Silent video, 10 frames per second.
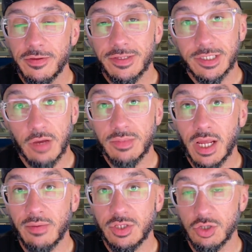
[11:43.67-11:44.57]

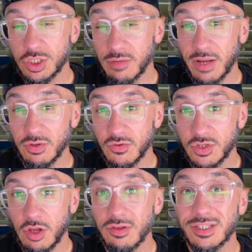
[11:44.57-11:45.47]
Sometimes it'll just come back with the
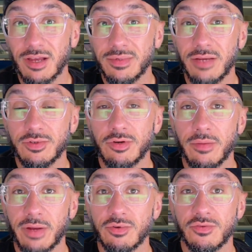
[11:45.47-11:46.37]
result. Sometimes it'll
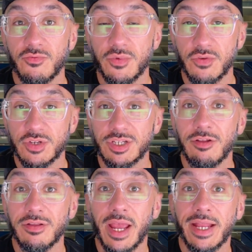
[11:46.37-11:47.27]
come back with the
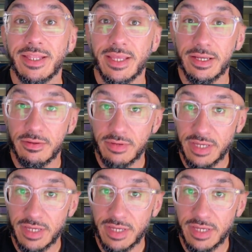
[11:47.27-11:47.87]
result and the